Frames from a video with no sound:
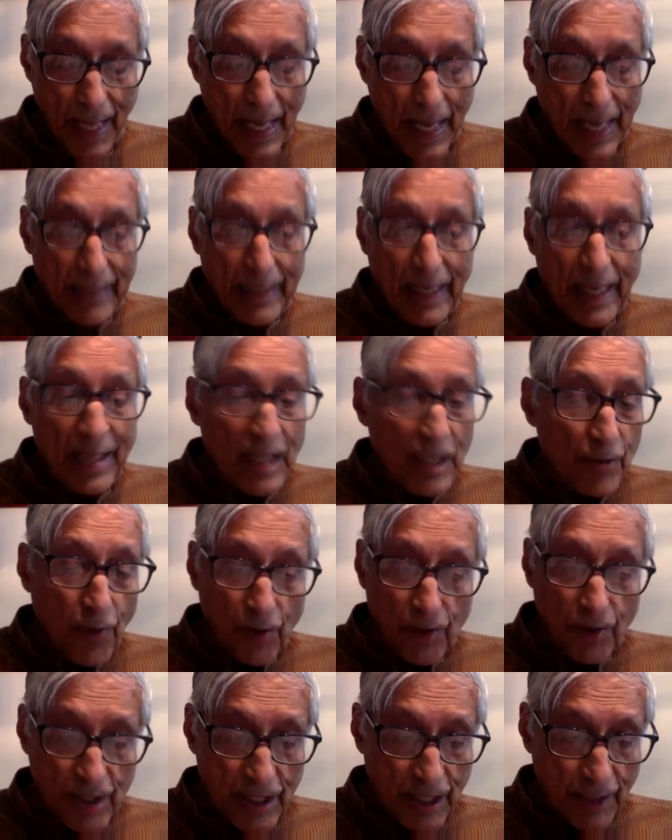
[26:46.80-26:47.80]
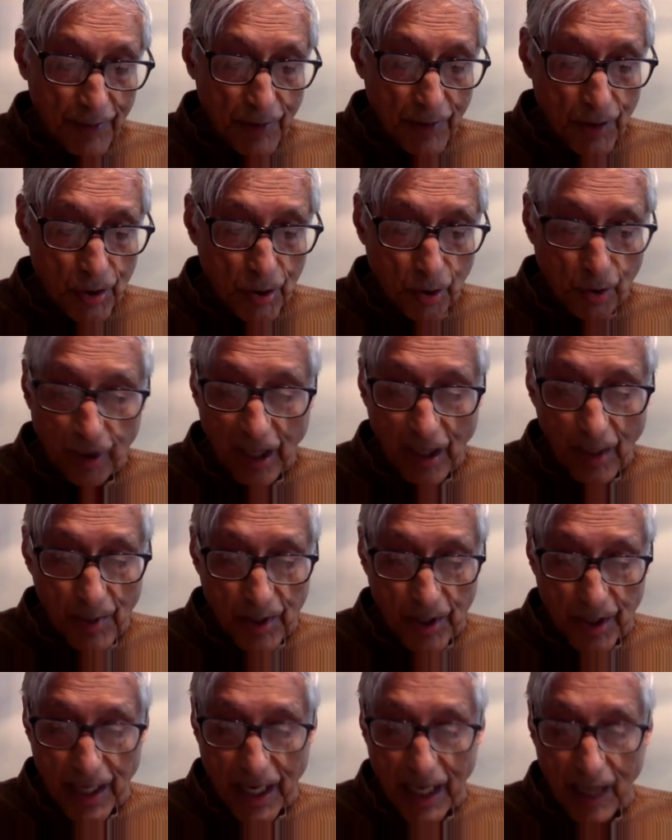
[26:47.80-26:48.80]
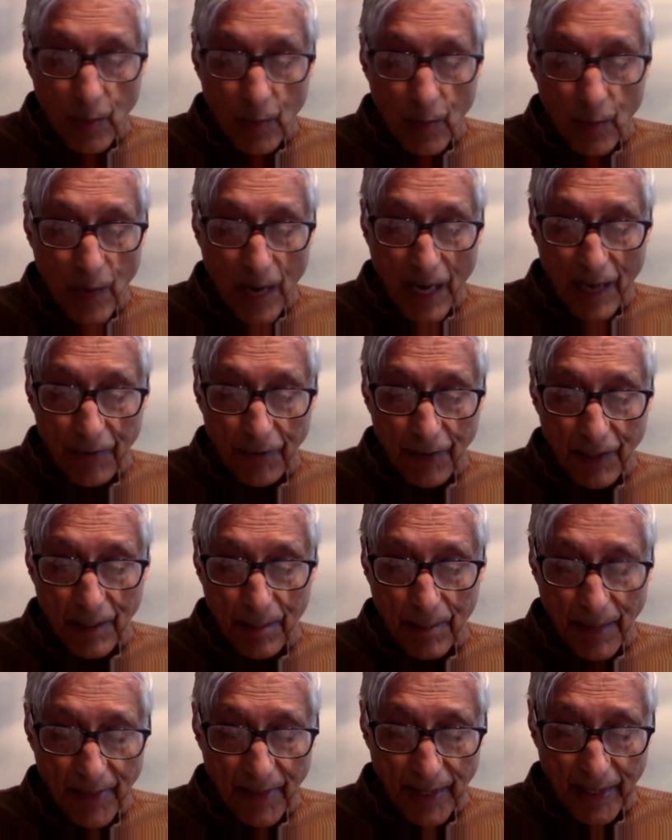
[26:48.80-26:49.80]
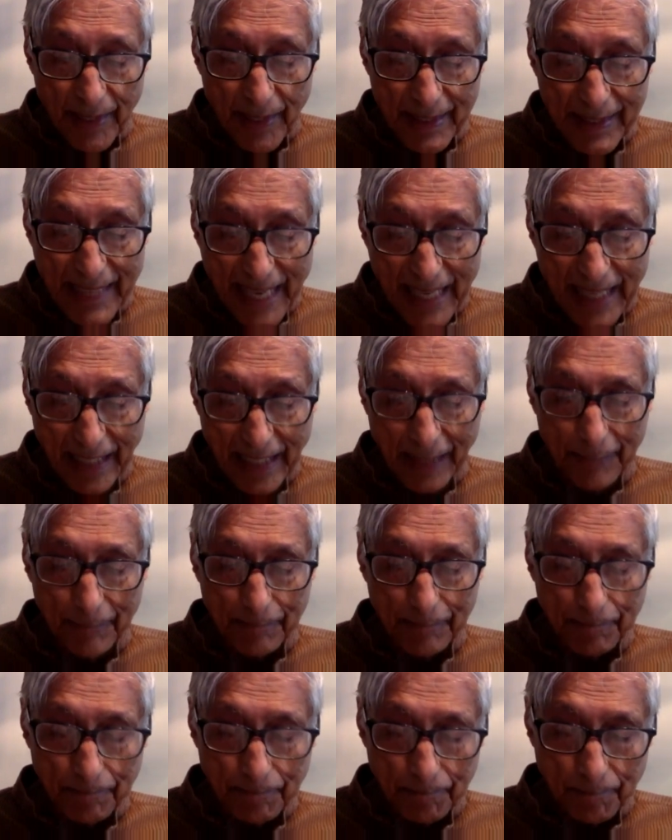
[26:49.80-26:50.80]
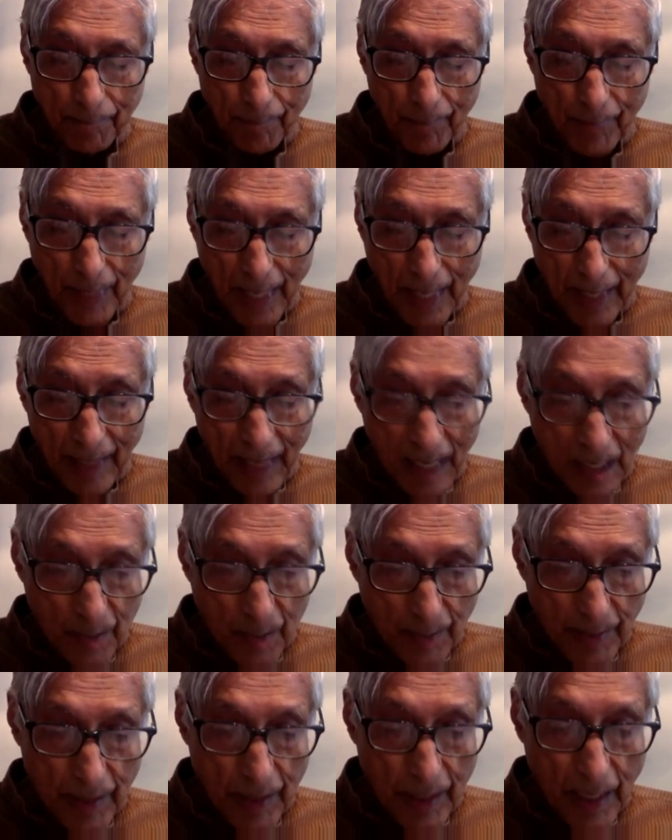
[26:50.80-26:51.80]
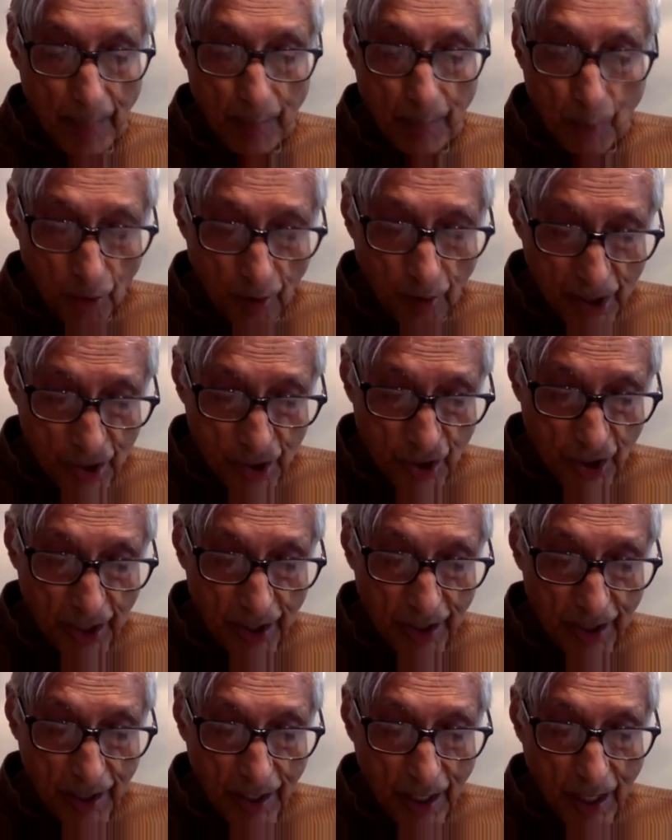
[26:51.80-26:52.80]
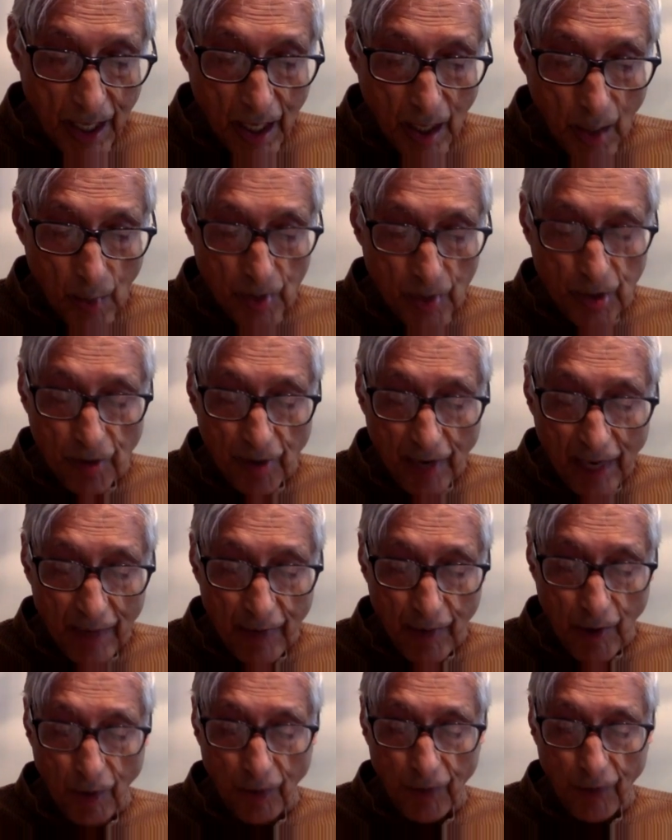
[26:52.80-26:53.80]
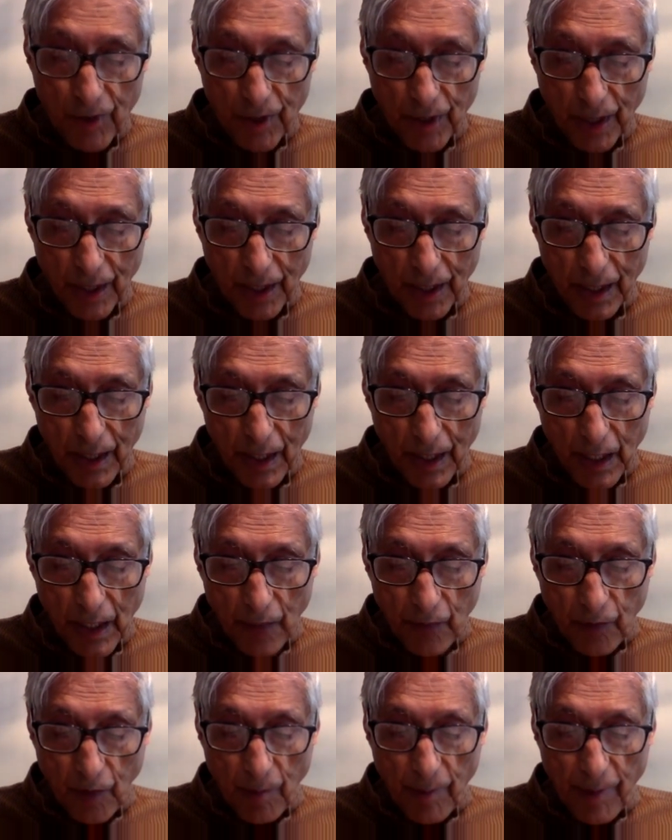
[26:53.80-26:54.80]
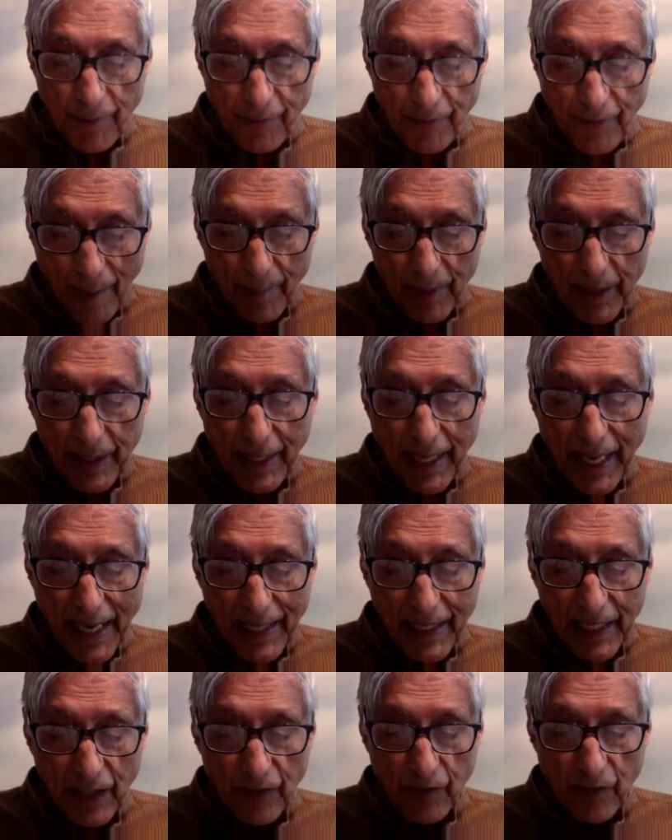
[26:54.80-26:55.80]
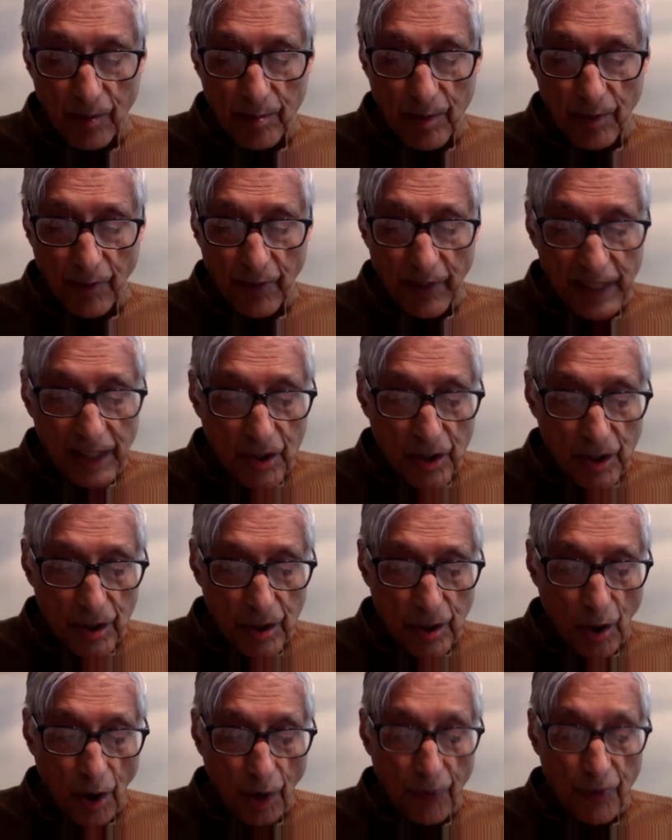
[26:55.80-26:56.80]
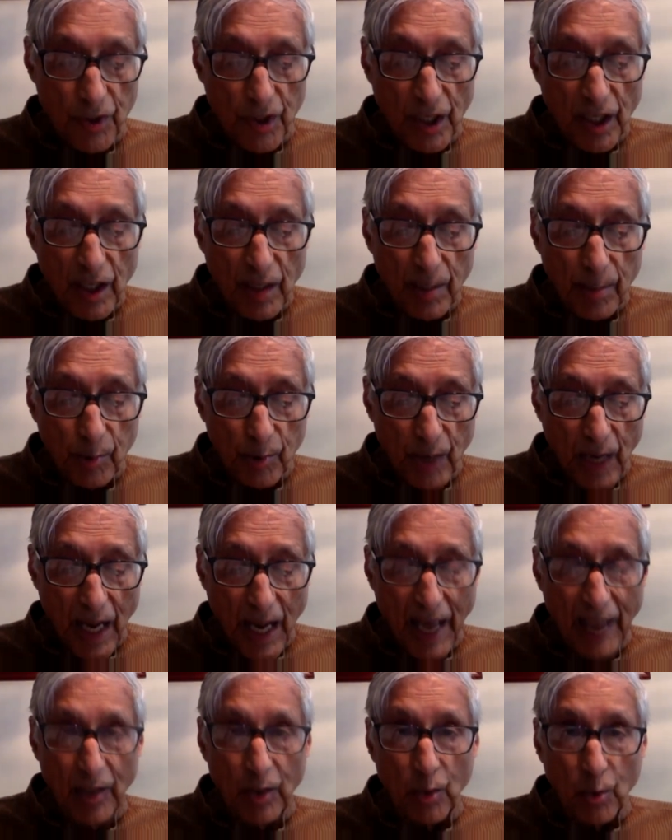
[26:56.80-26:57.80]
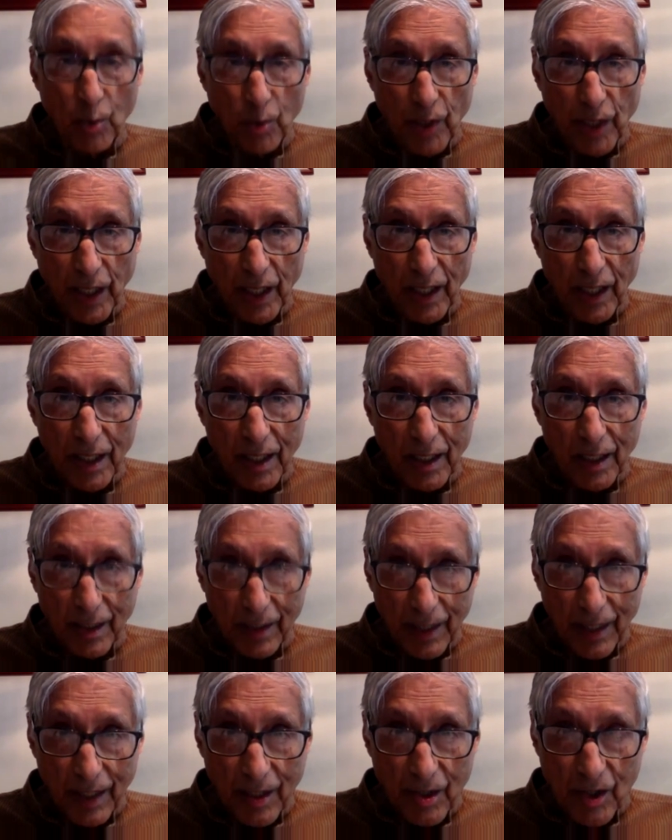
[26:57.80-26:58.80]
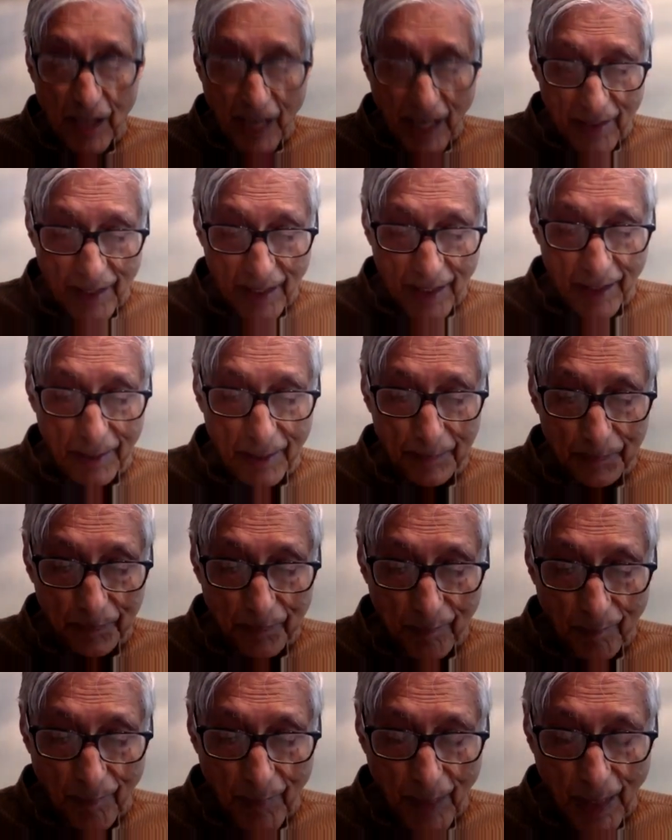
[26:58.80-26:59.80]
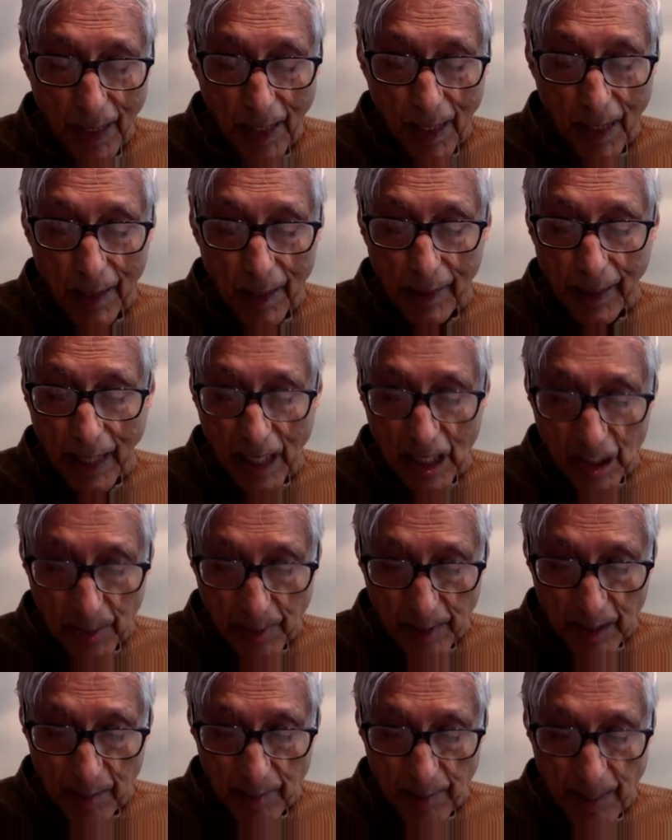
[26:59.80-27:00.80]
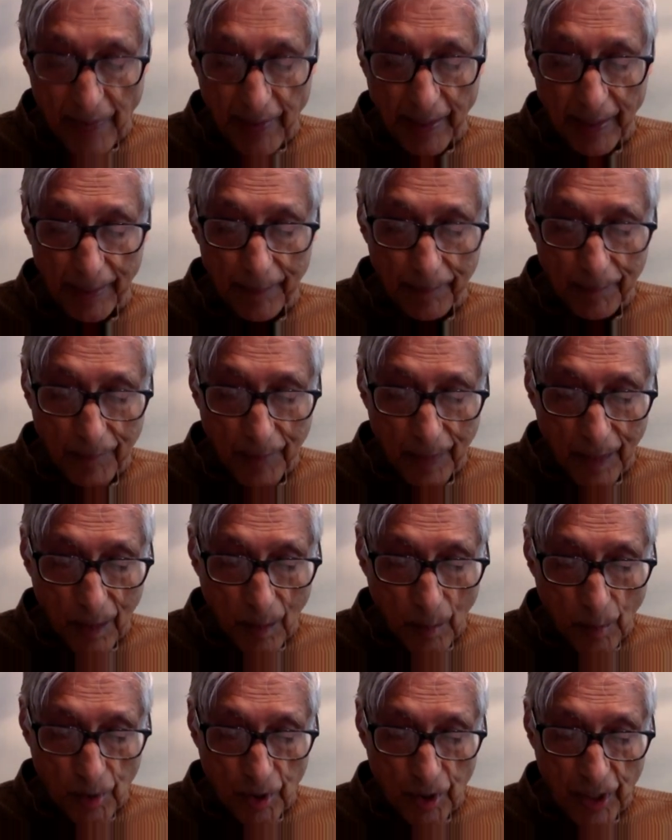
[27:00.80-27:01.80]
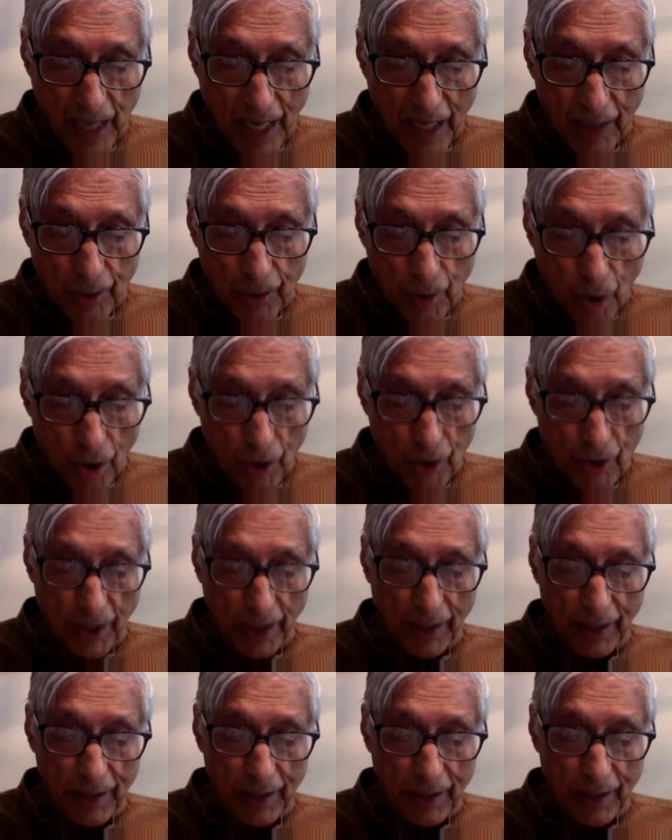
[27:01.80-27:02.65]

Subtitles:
In 1947, Sugra was a young wife and mother in Delhi. Her husband, Abdul Rashid, was a railway officer from a family hailing from the villages of Singapura and Uggi near Jalandhar. The husband's brother was a young doctor,